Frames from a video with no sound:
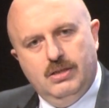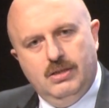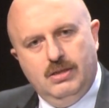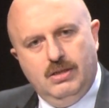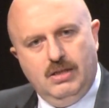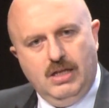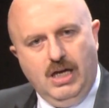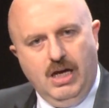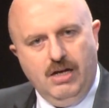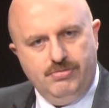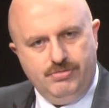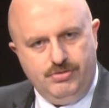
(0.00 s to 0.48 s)

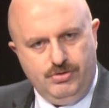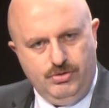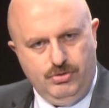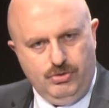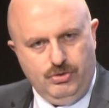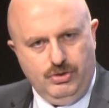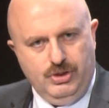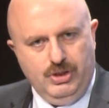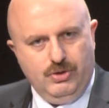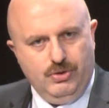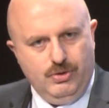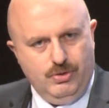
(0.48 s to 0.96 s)
life
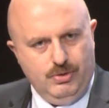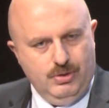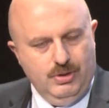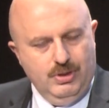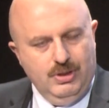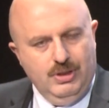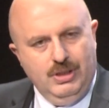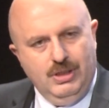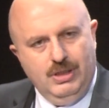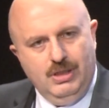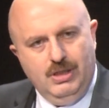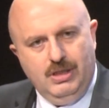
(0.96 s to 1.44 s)
story or
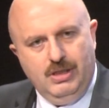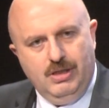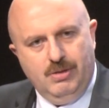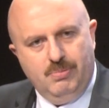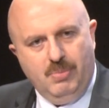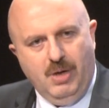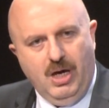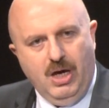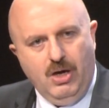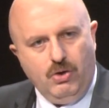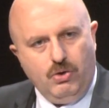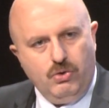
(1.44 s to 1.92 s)

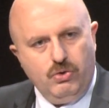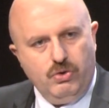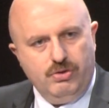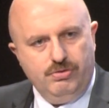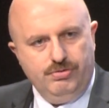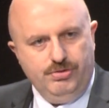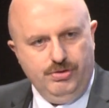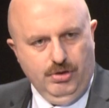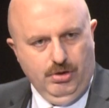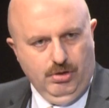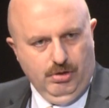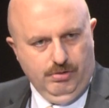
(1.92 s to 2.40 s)

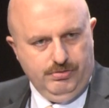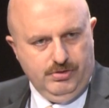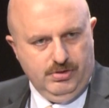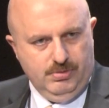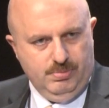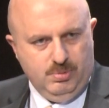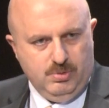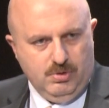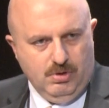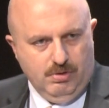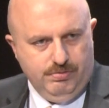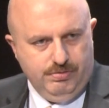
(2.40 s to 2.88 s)
biography of
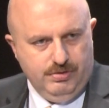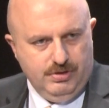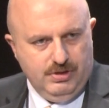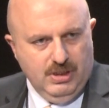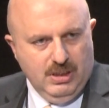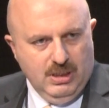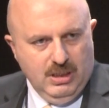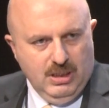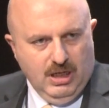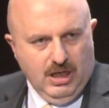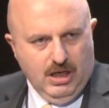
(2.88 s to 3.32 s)
the Prophet